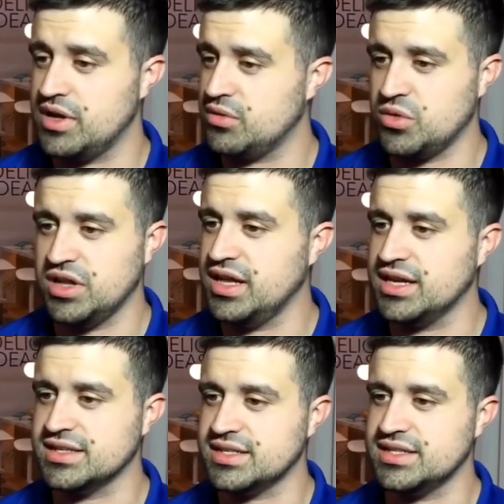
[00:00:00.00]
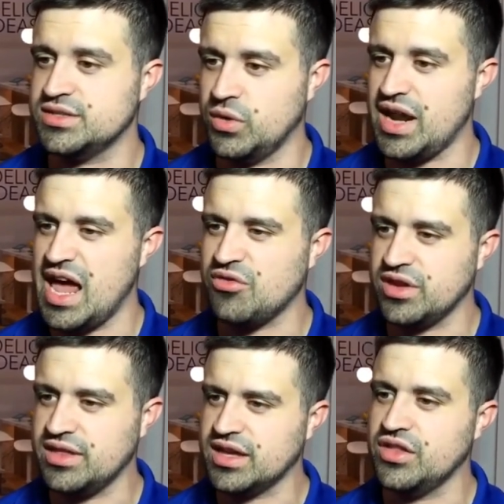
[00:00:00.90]
It really is. It's what
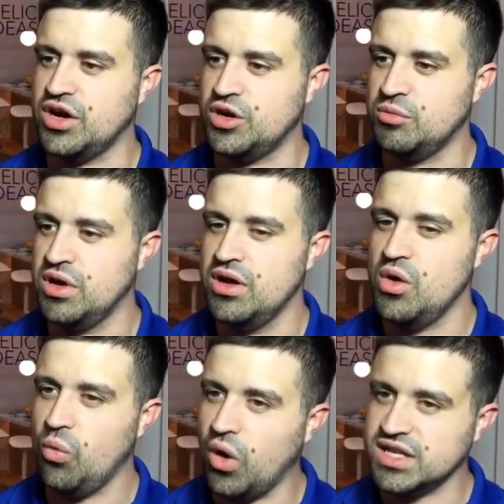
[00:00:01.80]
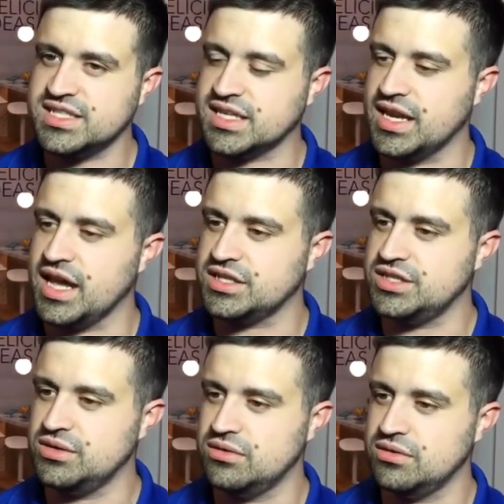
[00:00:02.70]
everything in the home wants to connect
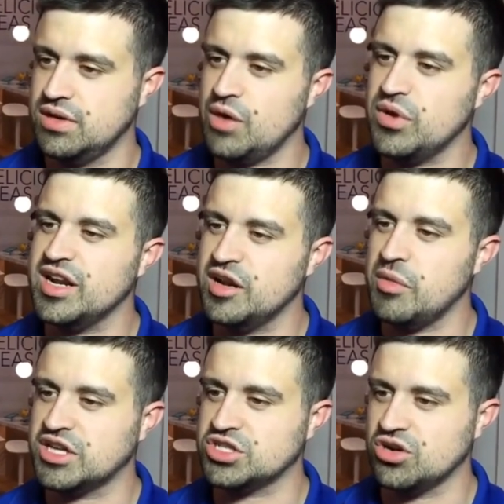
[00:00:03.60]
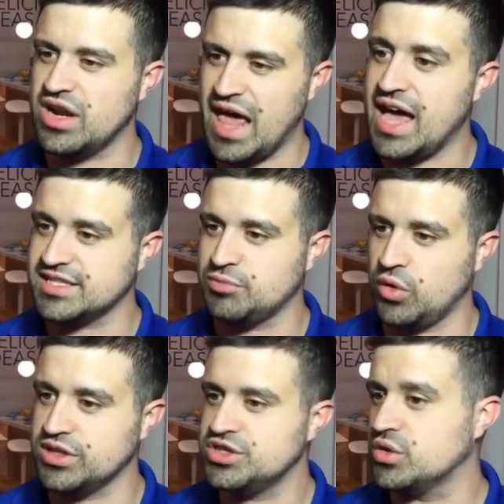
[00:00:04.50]
to, and we need to make sure it has a
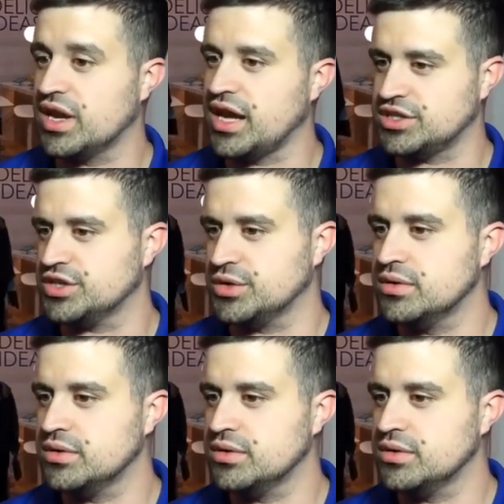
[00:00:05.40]
point to connect to.